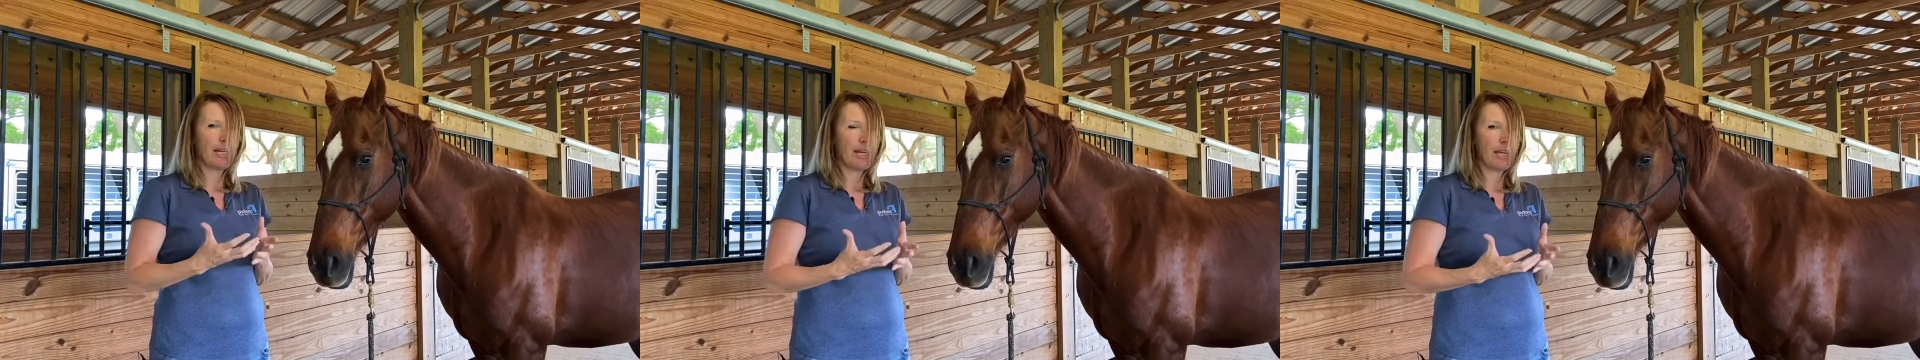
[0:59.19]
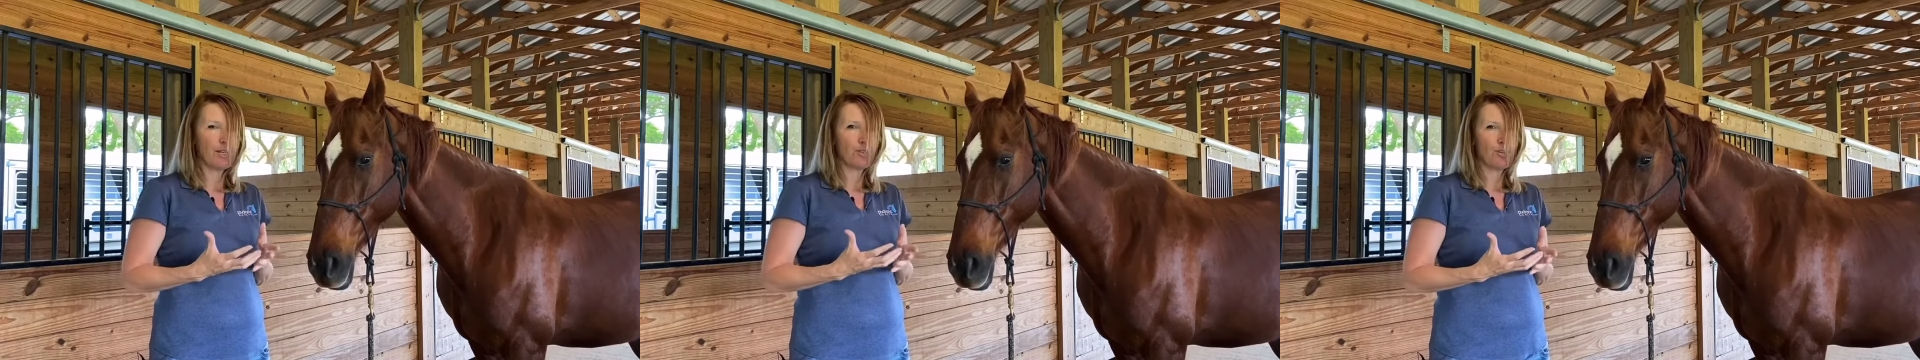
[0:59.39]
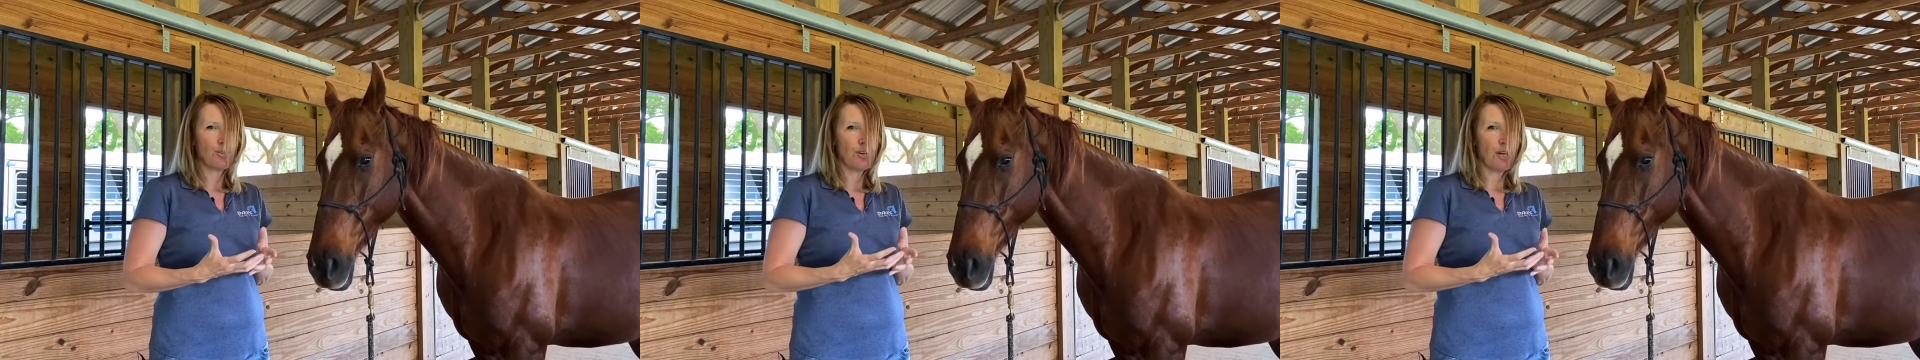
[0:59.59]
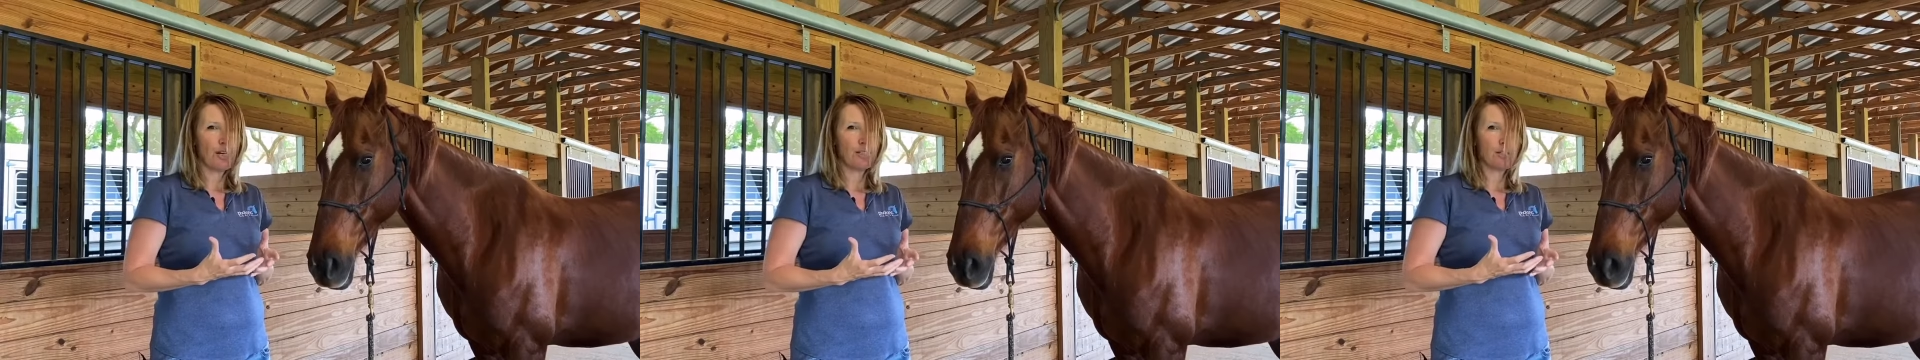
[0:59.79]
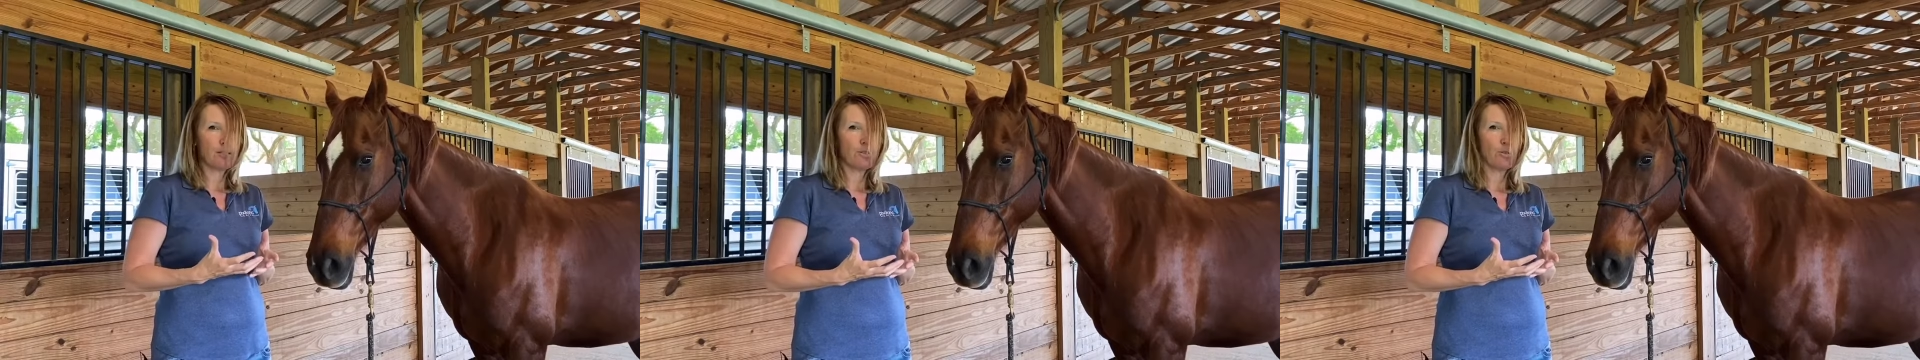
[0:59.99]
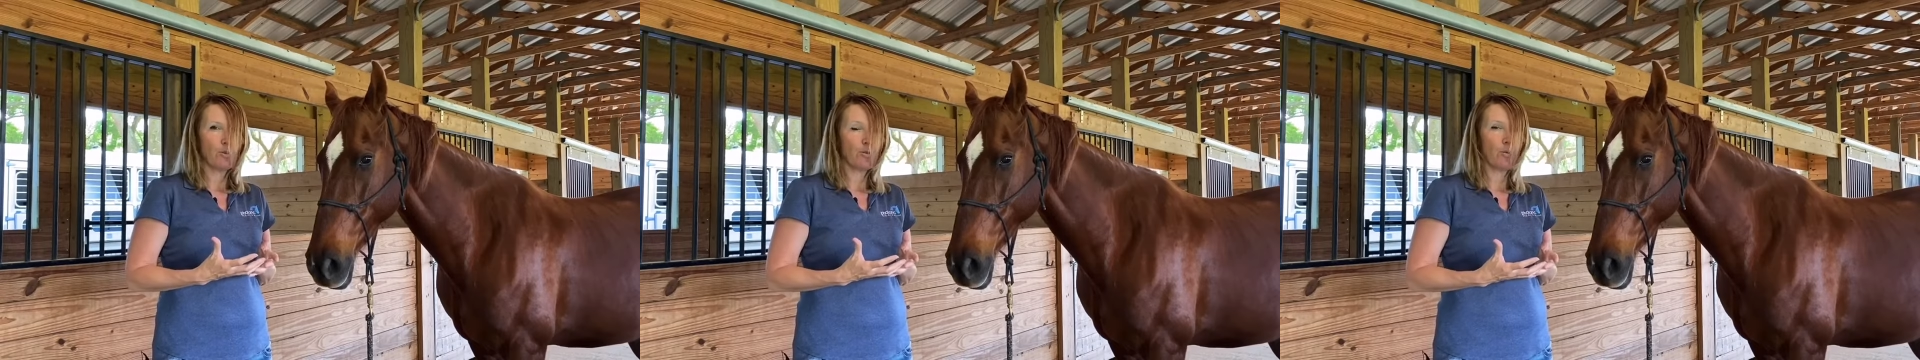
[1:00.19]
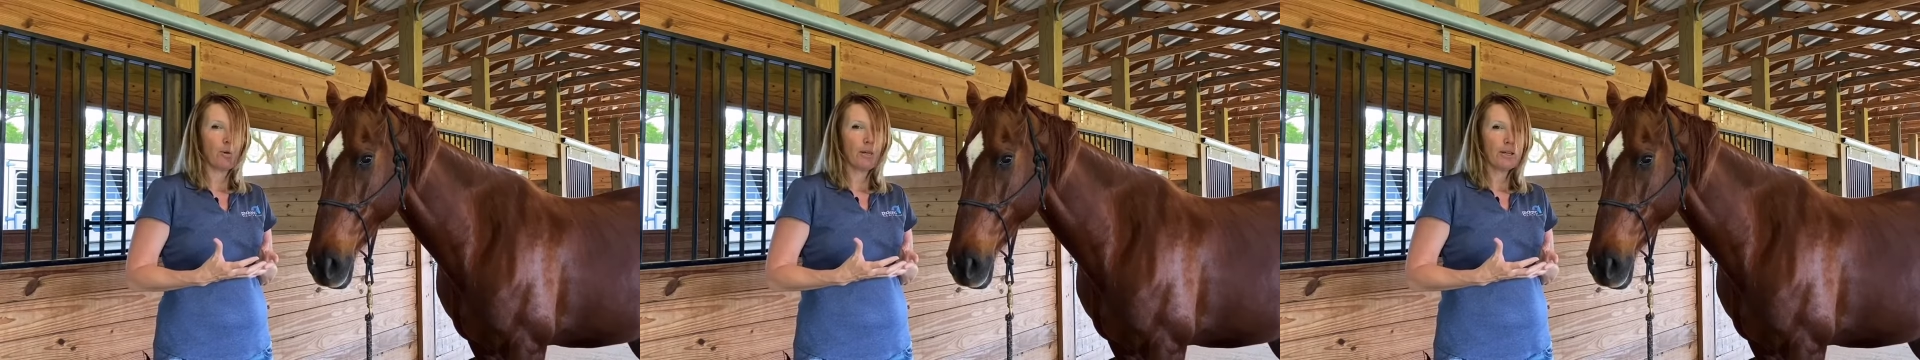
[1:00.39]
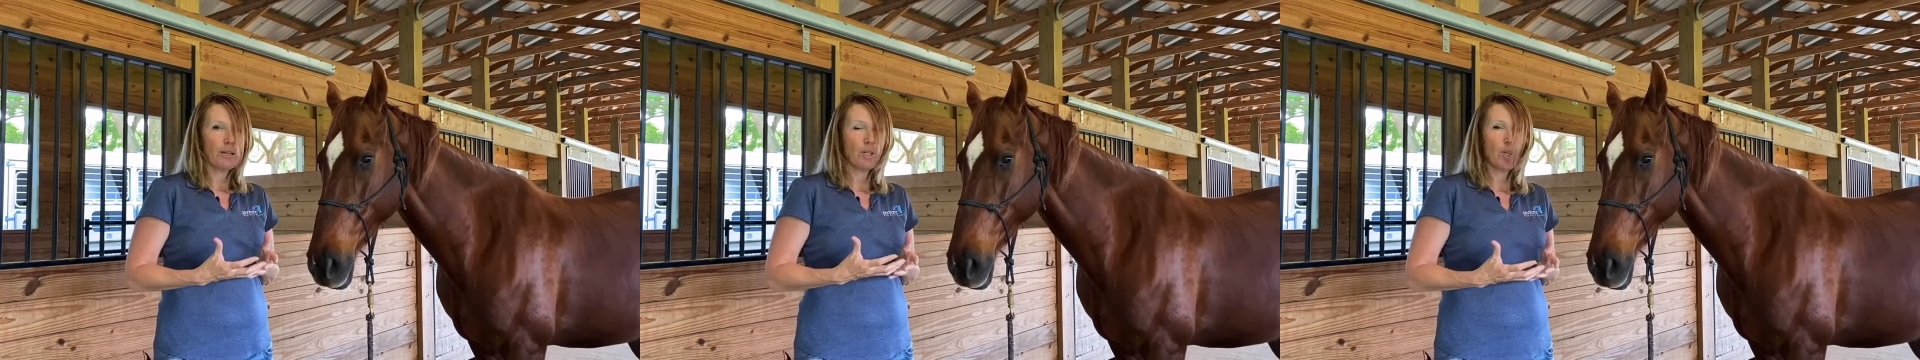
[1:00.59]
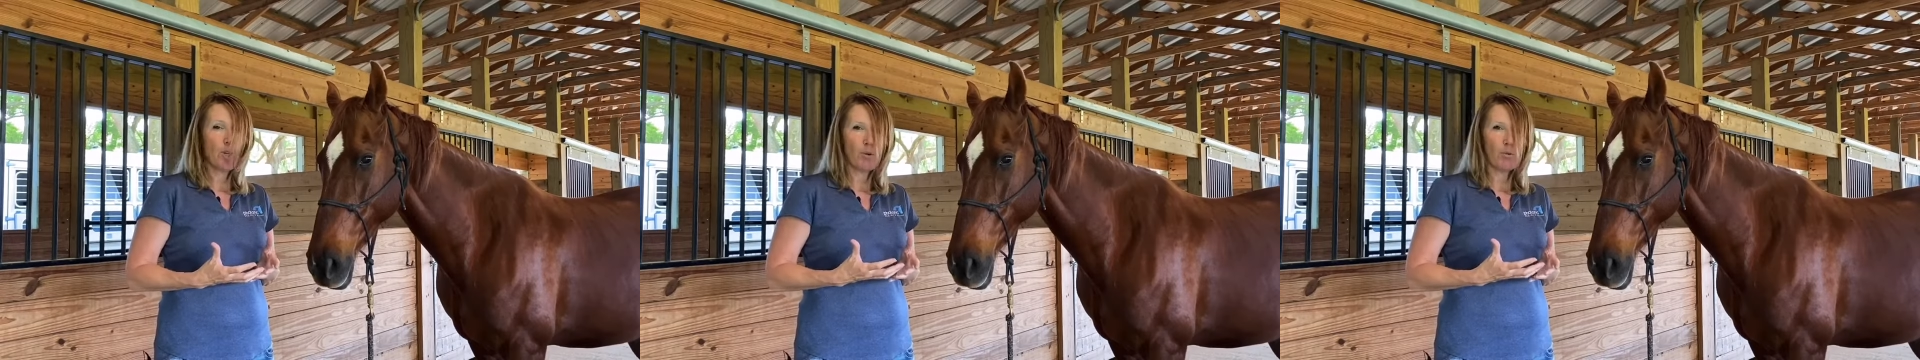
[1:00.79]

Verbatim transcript: nature not to go